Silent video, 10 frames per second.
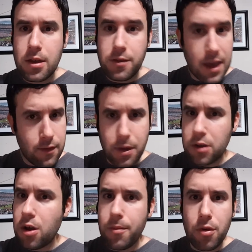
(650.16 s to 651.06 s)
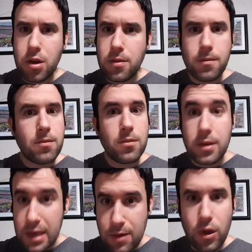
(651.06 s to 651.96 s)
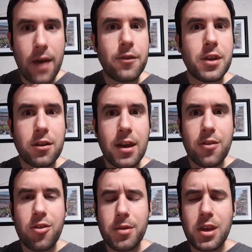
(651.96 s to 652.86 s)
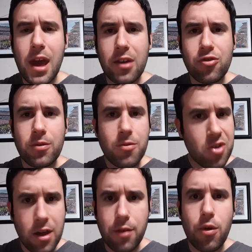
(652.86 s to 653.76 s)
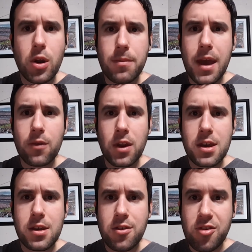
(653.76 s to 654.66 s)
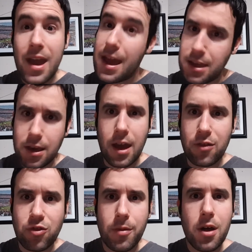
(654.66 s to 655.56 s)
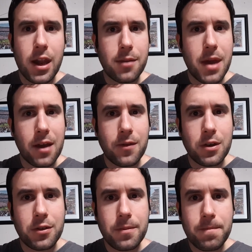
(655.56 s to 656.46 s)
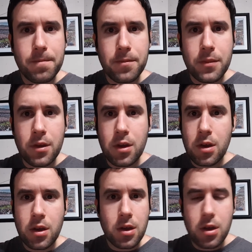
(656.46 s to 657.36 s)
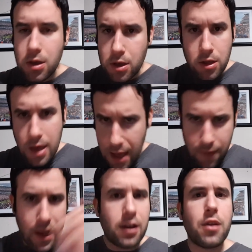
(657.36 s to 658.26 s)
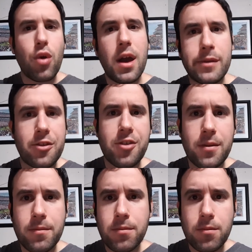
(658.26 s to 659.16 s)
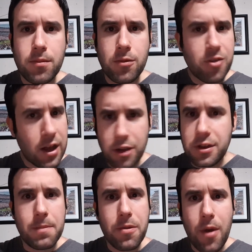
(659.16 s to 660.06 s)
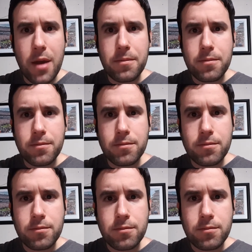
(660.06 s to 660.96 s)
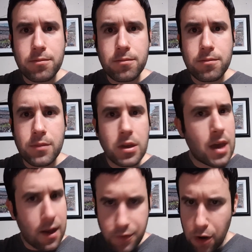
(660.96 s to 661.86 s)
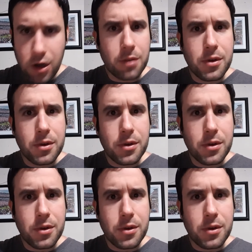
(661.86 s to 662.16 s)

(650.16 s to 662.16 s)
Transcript: David Montgomery, he will have to dictate some of the action. Solid running back that he is, and he can catch the ball out of the backfield. You have Allen Robinson, solid deep threat. You have Darnell